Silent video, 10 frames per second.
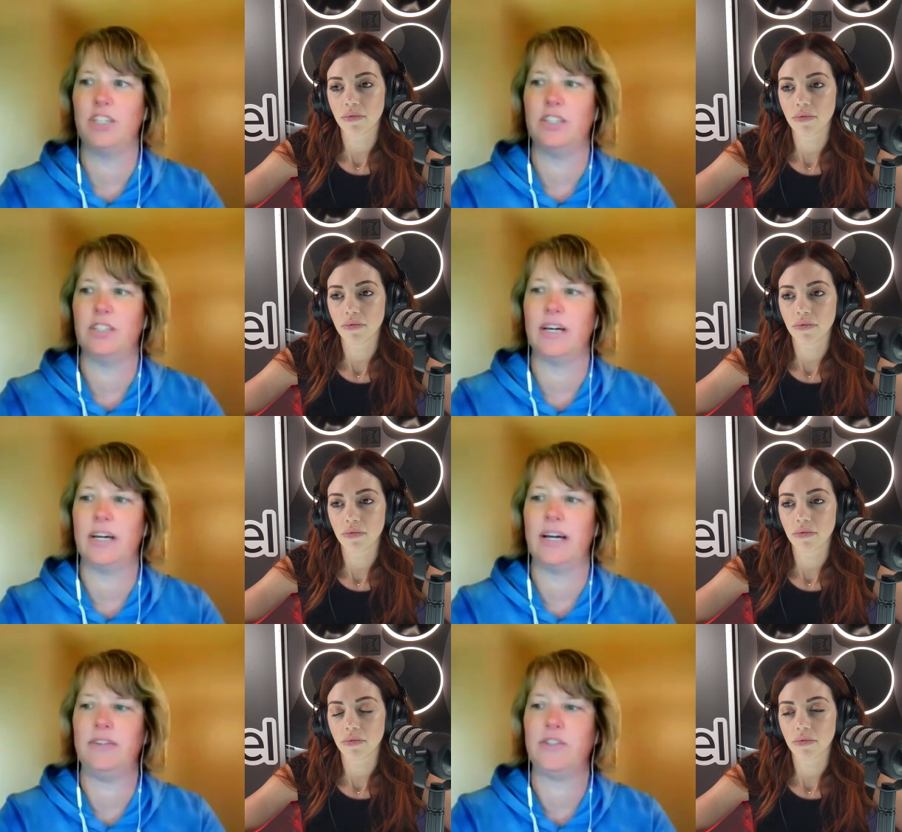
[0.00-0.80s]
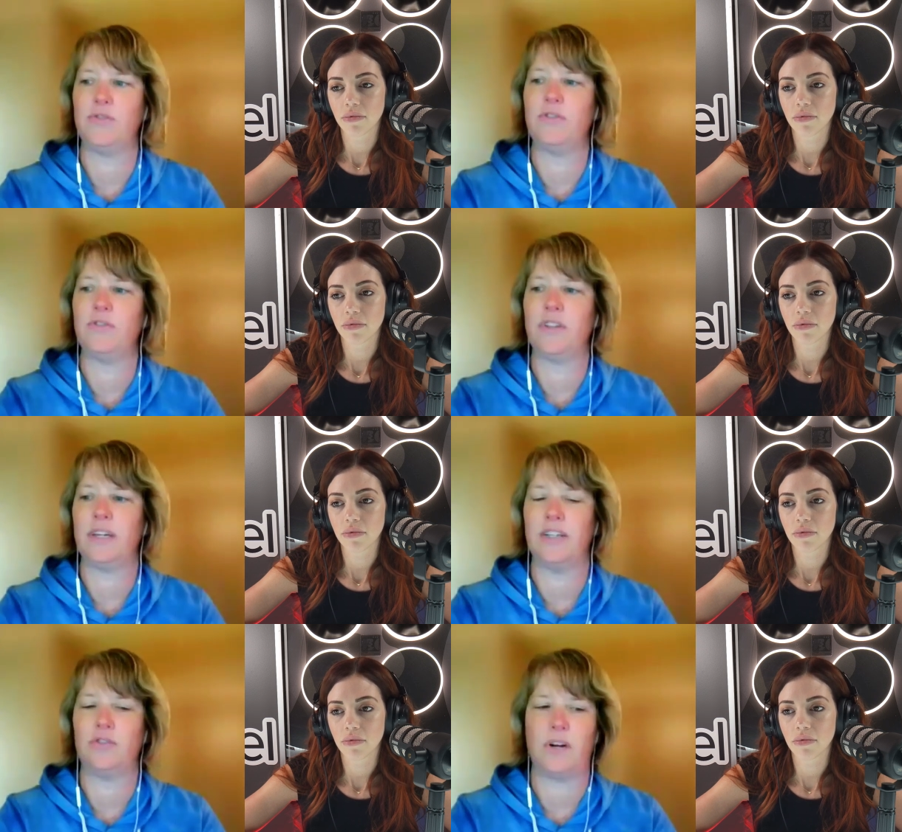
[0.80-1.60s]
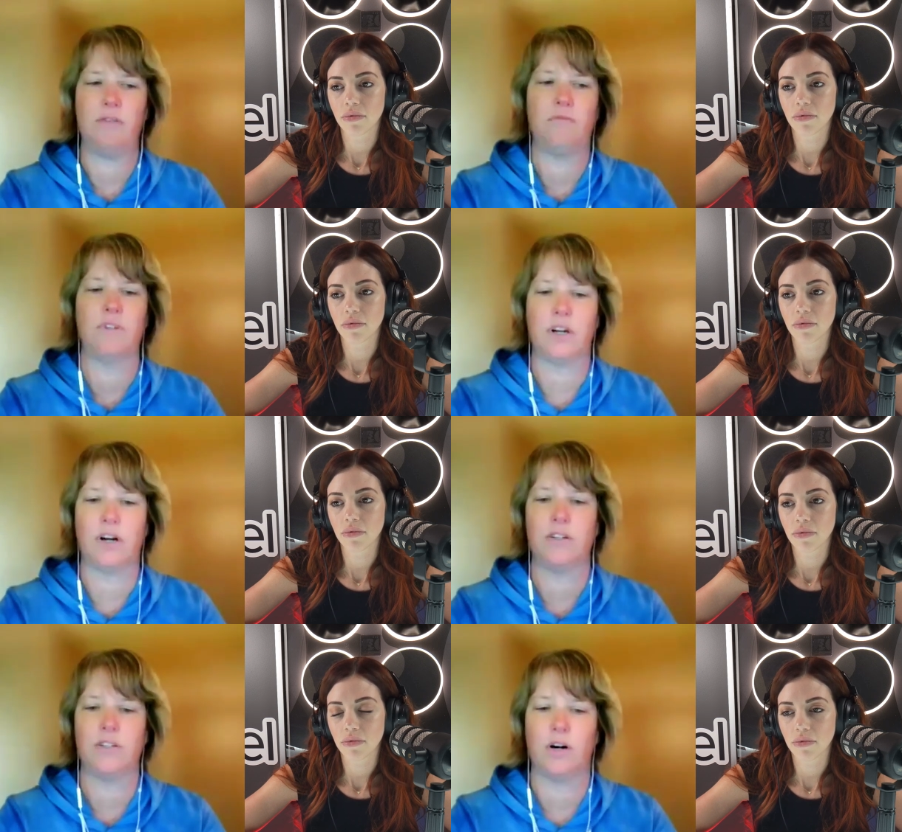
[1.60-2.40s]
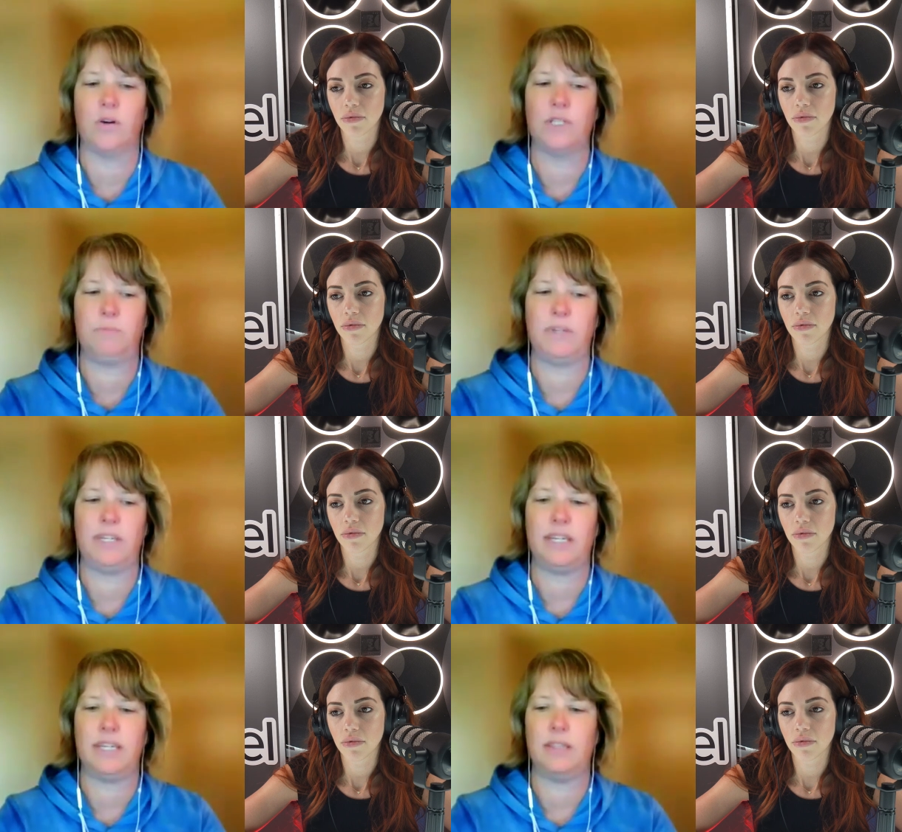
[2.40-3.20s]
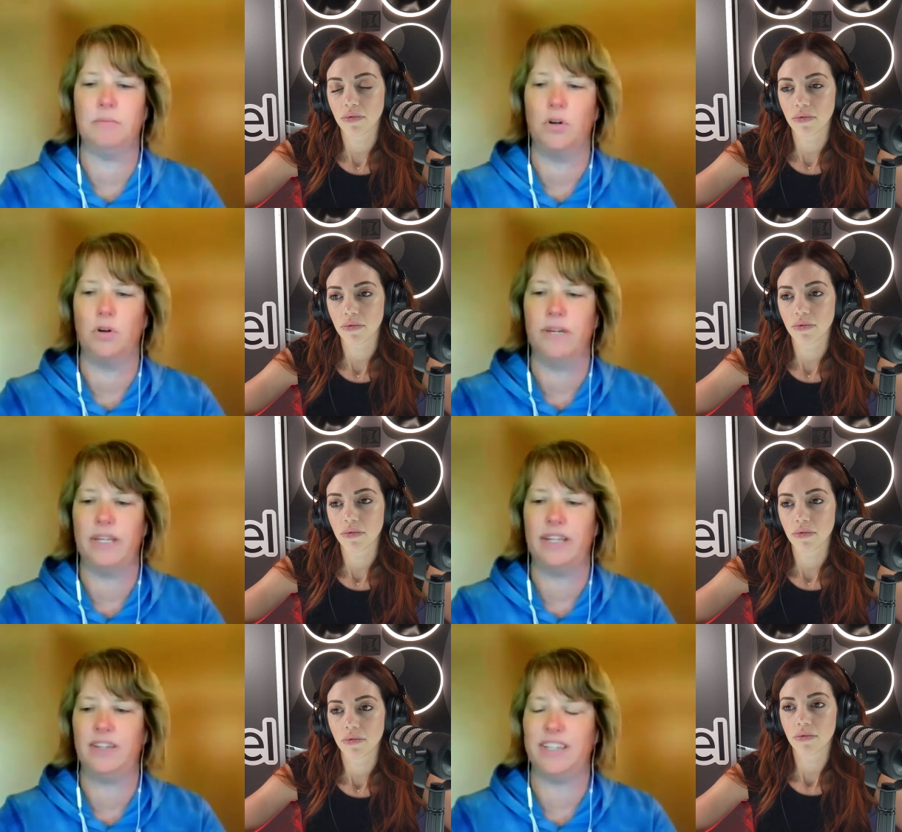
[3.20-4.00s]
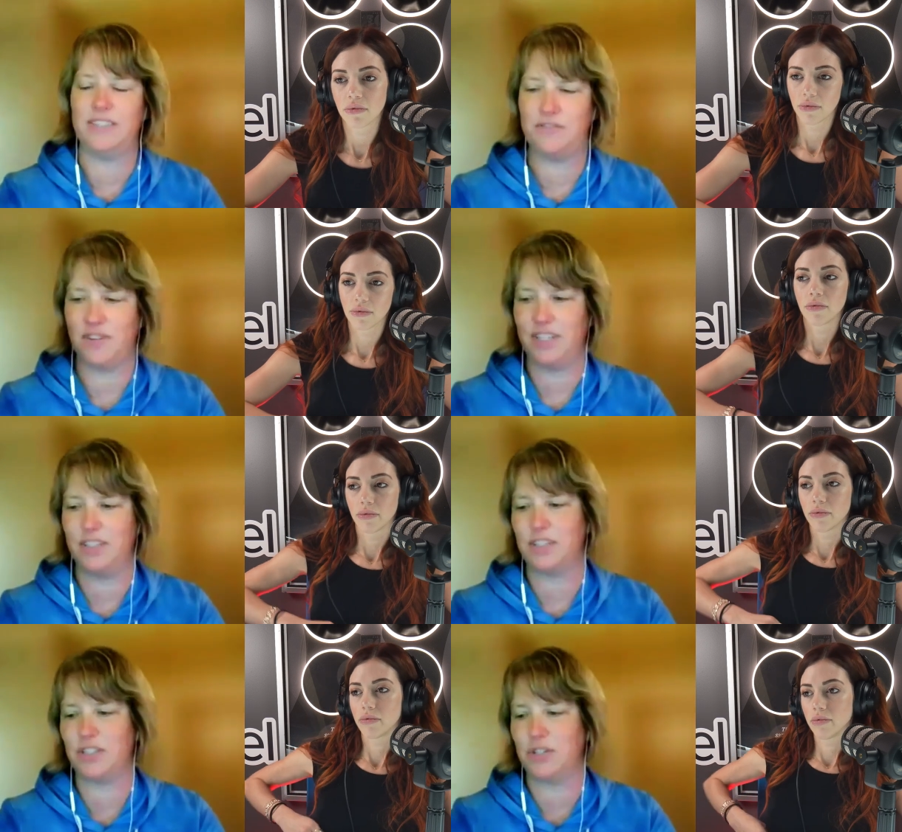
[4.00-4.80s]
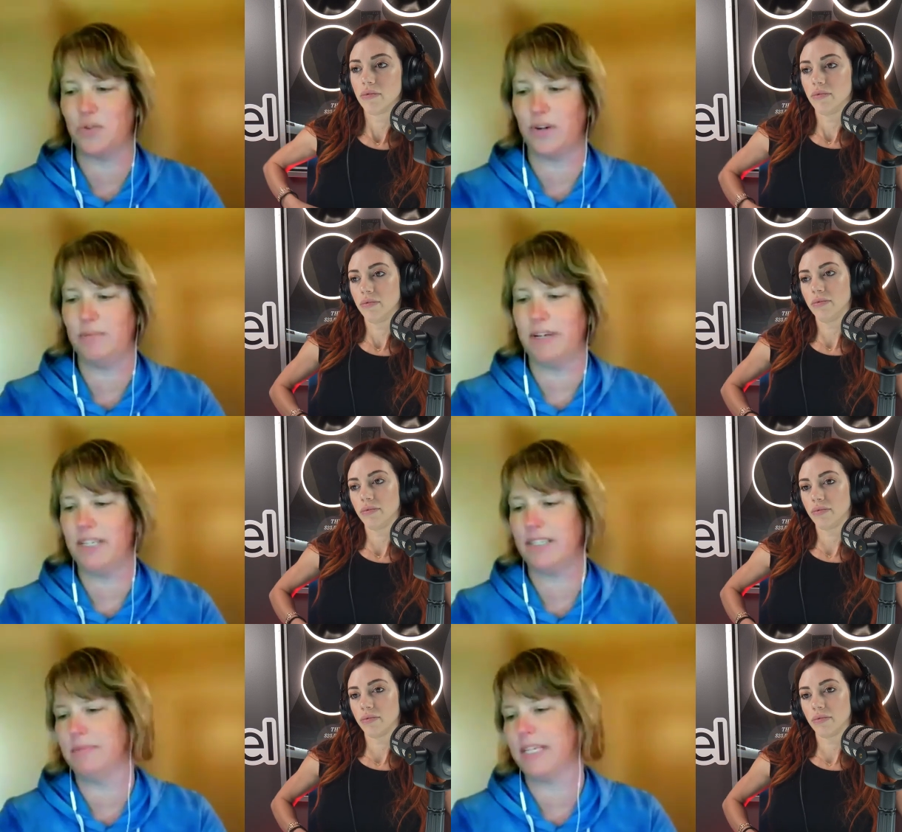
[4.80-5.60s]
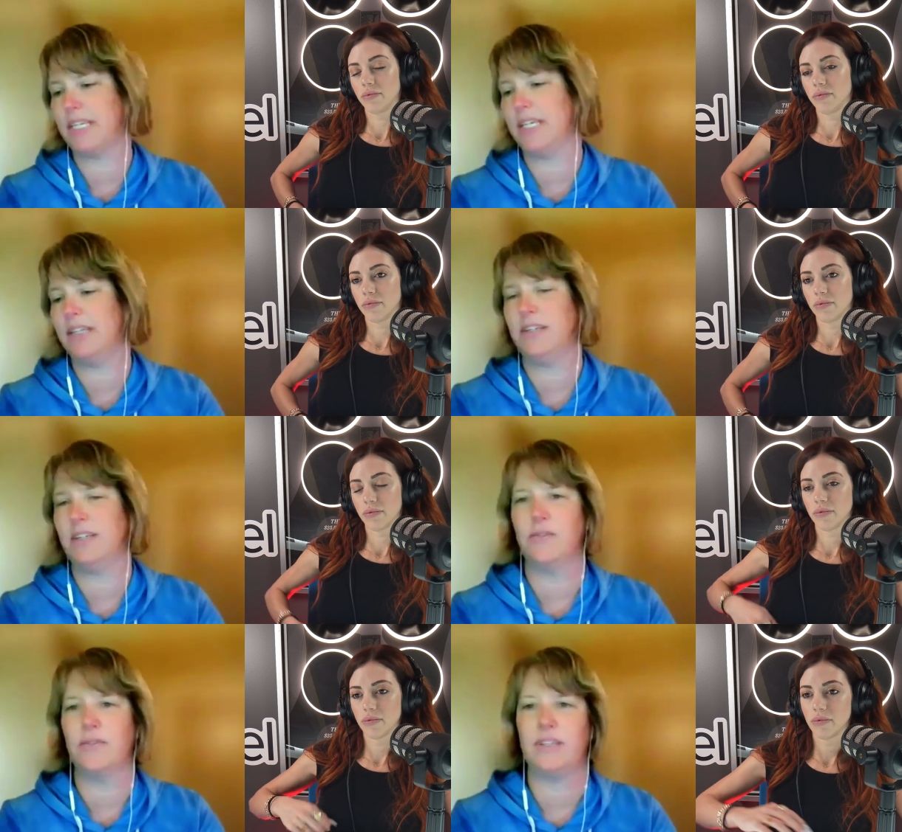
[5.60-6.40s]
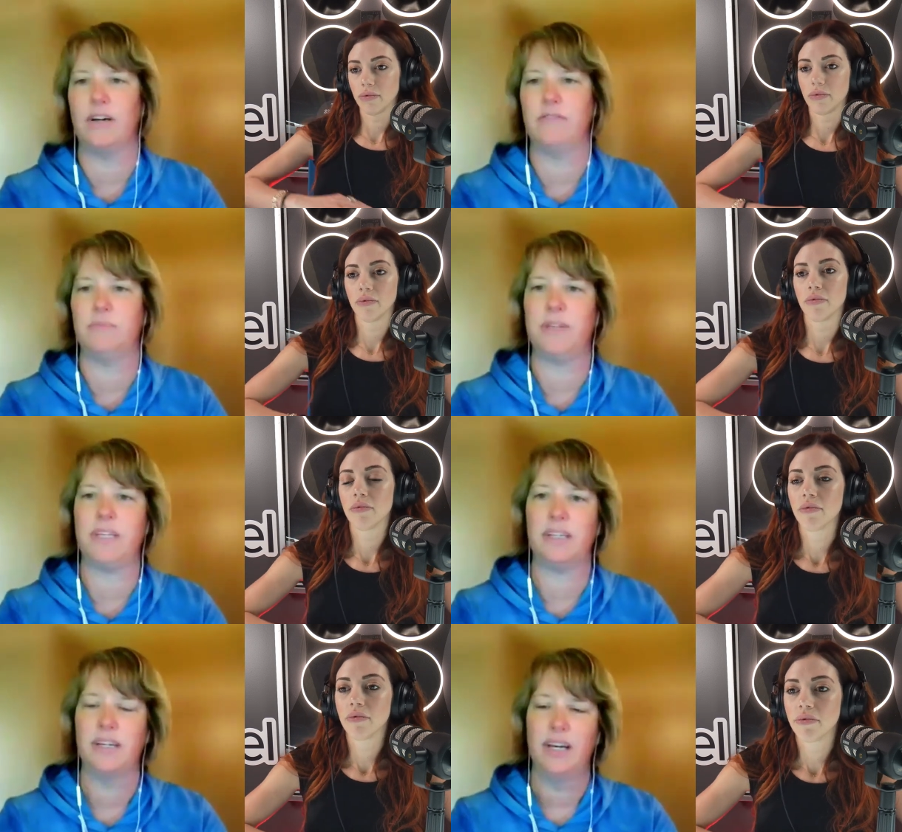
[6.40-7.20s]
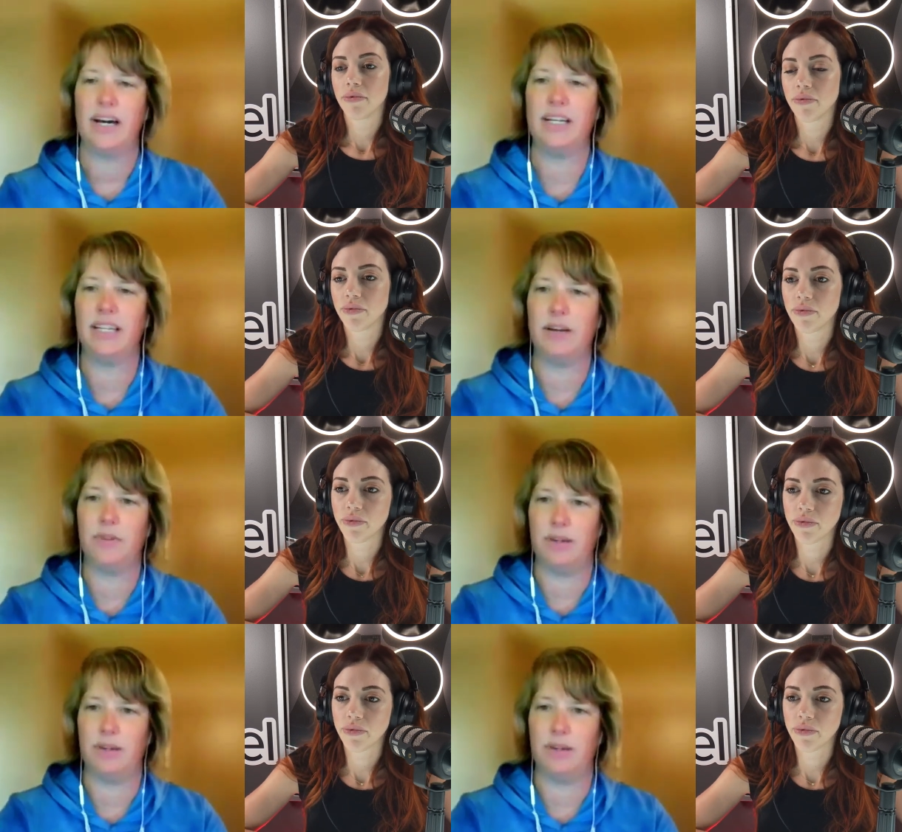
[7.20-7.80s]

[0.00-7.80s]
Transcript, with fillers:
Speaker 1: And I, I do think I tried really hard to always be in the moment. And it's funny funny the story my my kid you know he loved being i'd lay